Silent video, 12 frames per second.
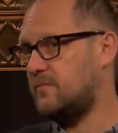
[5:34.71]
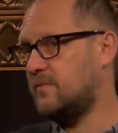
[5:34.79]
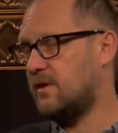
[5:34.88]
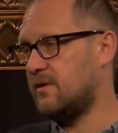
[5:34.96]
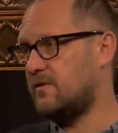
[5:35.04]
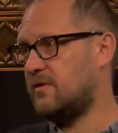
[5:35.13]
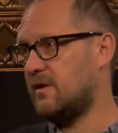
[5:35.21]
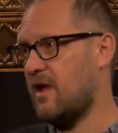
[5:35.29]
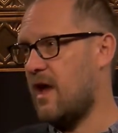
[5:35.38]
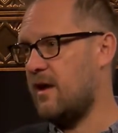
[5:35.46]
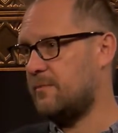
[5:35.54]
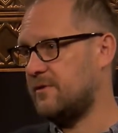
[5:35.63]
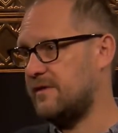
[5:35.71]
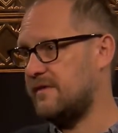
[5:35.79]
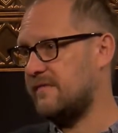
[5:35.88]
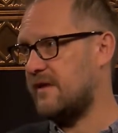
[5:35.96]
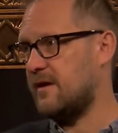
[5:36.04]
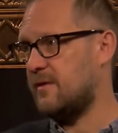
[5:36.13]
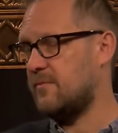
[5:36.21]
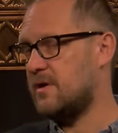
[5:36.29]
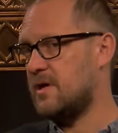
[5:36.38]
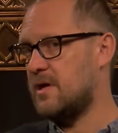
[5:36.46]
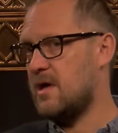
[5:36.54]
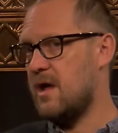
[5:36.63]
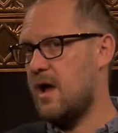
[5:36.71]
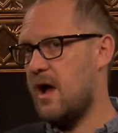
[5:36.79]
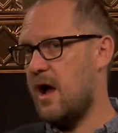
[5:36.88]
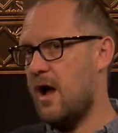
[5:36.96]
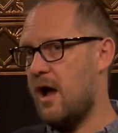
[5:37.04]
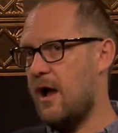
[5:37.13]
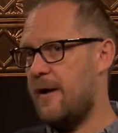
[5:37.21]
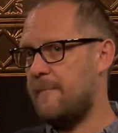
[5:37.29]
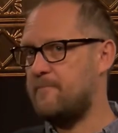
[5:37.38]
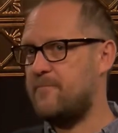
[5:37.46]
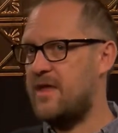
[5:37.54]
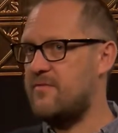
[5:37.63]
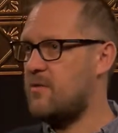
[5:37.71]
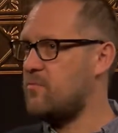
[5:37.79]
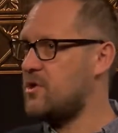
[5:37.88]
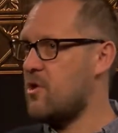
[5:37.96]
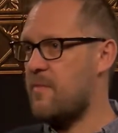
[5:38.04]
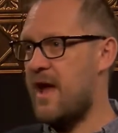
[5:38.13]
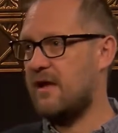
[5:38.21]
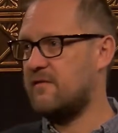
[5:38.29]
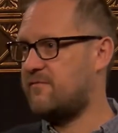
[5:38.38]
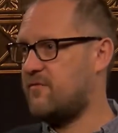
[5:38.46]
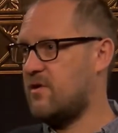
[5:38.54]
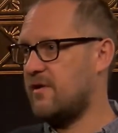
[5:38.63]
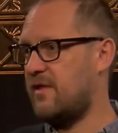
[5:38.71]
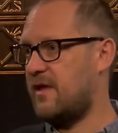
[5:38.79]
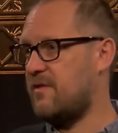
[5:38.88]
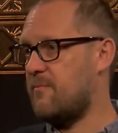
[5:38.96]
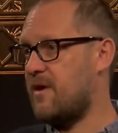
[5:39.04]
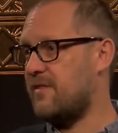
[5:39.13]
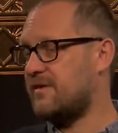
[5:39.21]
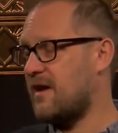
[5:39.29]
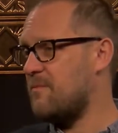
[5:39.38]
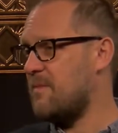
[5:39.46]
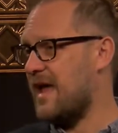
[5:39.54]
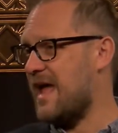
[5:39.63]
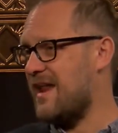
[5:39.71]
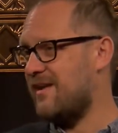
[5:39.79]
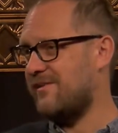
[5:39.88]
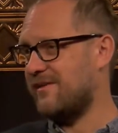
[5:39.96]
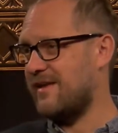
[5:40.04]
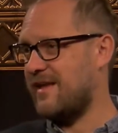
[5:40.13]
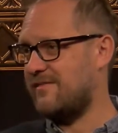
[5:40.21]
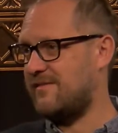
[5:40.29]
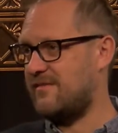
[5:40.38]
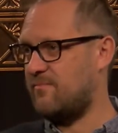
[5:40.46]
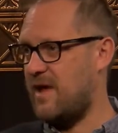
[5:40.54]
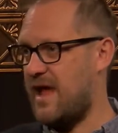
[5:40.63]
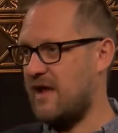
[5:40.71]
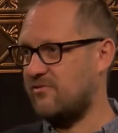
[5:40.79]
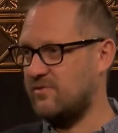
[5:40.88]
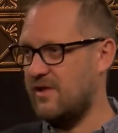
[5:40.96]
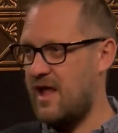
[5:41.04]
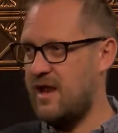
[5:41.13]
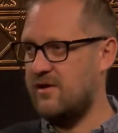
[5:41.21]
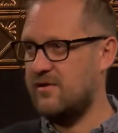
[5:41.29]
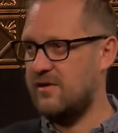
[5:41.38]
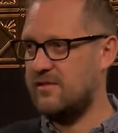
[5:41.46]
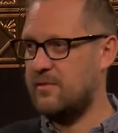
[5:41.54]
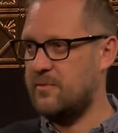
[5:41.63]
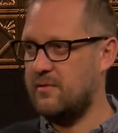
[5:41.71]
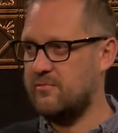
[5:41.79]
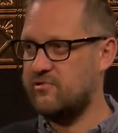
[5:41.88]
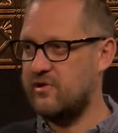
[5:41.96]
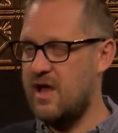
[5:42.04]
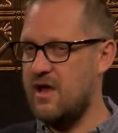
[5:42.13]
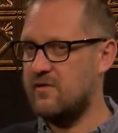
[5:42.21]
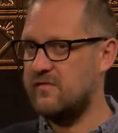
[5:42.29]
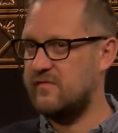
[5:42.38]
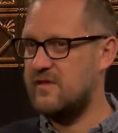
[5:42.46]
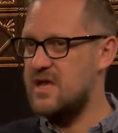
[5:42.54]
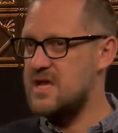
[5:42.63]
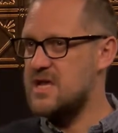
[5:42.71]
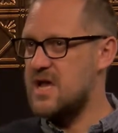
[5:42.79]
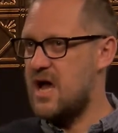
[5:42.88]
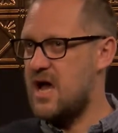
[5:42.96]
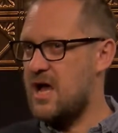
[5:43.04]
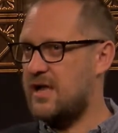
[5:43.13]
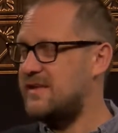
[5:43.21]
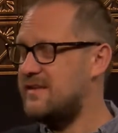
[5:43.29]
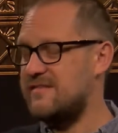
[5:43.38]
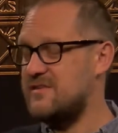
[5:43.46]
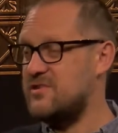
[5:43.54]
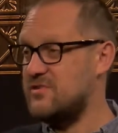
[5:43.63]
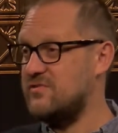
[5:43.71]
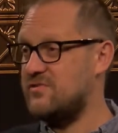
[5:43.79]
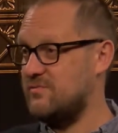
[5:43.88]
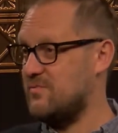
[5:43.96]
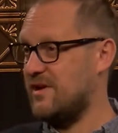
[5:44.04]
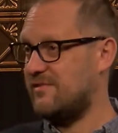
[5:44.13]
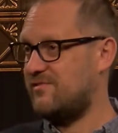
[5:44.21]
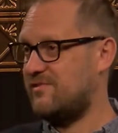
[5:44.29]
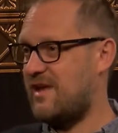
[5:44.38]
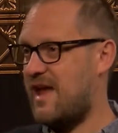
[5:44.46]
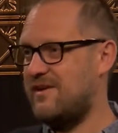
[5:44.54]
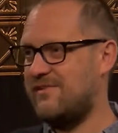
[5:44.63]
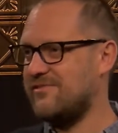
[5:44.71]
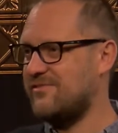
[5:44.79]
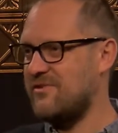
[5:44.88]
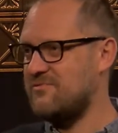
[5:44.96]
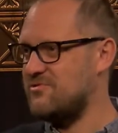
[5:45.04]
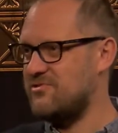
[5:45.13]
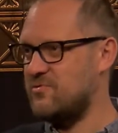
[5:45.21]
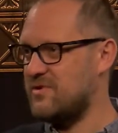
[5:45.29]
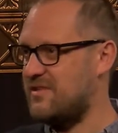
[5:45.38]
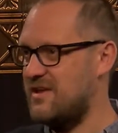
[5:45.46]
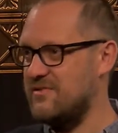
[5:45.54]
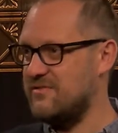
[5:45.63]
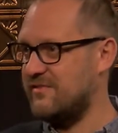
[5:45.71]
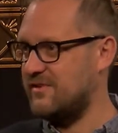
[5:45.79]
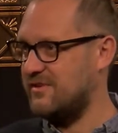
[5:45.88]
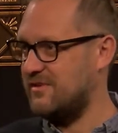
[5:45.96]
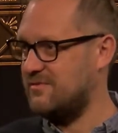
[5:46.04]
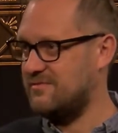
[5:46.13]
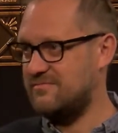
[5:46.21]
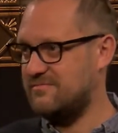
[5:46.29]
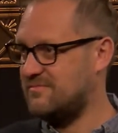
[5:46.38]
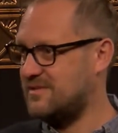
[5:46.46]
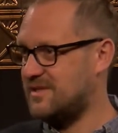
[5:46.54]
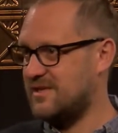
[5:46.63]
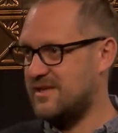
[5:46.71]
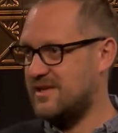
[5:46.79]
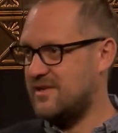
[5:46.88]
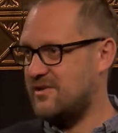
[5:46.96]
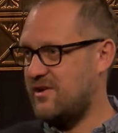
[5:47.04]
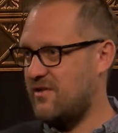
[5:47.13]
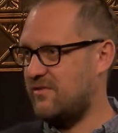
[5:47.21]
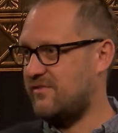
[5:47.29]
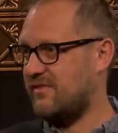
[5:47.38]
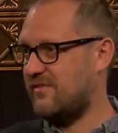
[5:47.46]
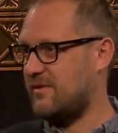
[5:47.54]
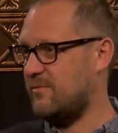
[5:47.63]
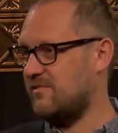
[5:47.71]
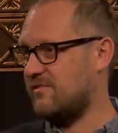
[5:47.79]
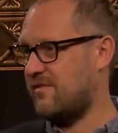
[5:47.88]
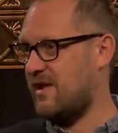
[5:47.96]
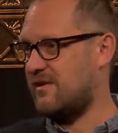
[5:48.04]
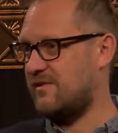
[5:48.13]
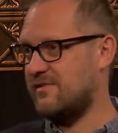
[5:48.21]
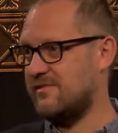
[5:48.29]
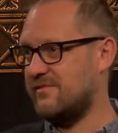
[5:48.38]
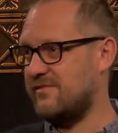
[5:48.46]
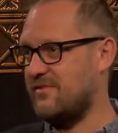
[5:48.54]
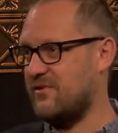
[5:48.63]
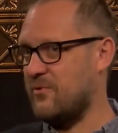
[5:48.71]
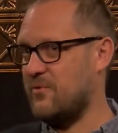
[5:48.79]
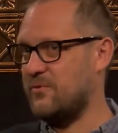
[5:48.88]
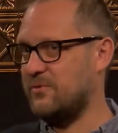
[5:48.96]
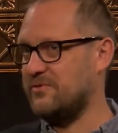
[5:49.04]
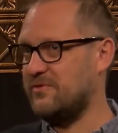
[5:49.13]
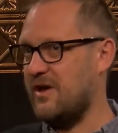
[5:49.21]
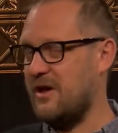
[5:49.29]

to kind of please him. And then we go back and forth. And then by the time my editor gets it, my actual editor at the publishing house, he doesn't do too much. Editors don't do what they used to do. There's this image of editors in the old,